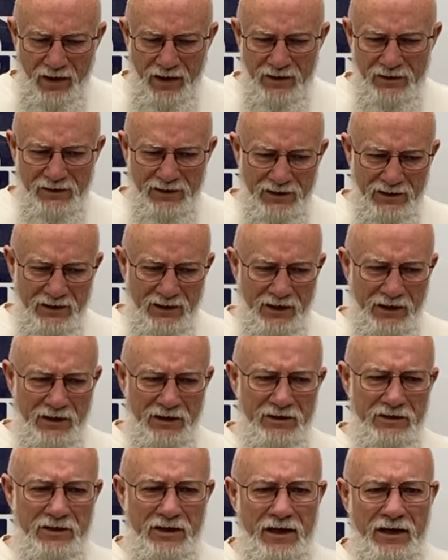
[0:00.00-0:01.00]
since it
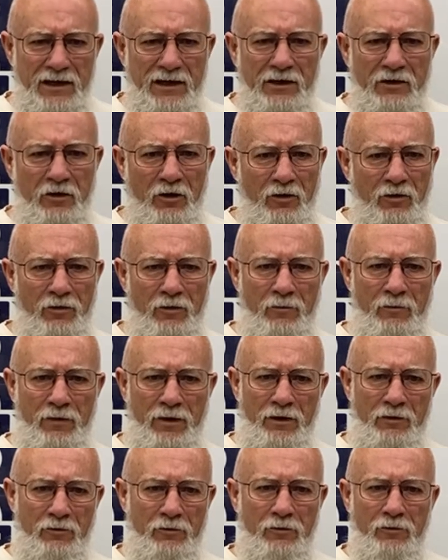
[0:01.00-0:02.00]
is taking all the
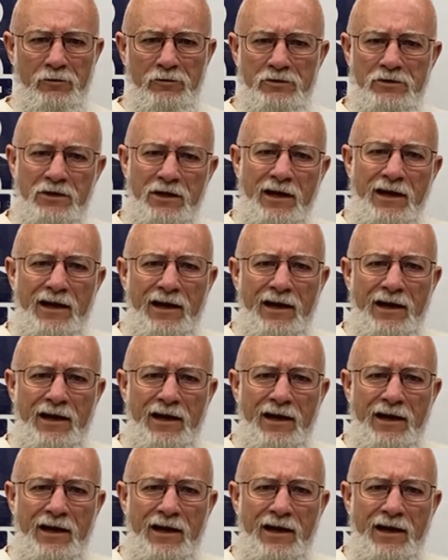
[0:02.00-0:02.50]
minerals